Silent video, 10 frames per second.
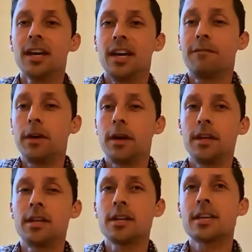If it
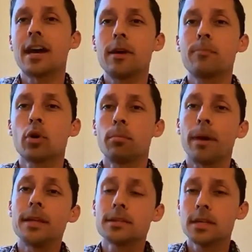does have a
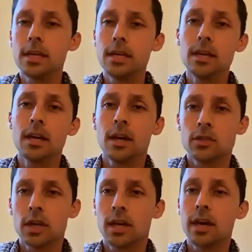propensity
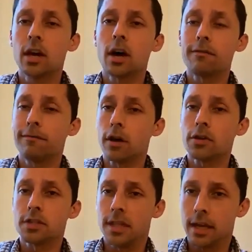to kick off
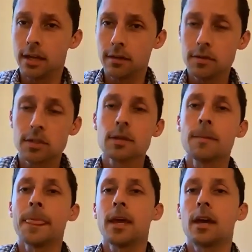false negatives,
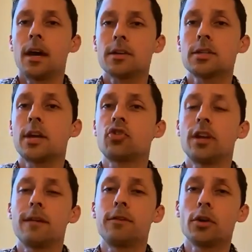such that
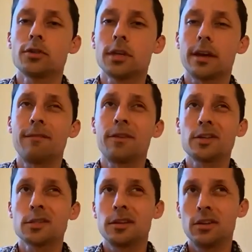if
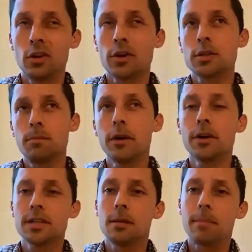you're
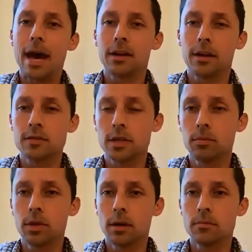experiencing bad enough
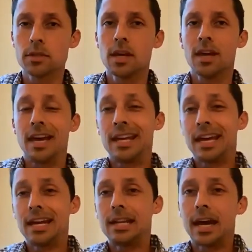symptoms and get
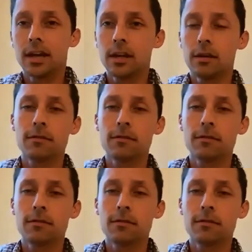a negative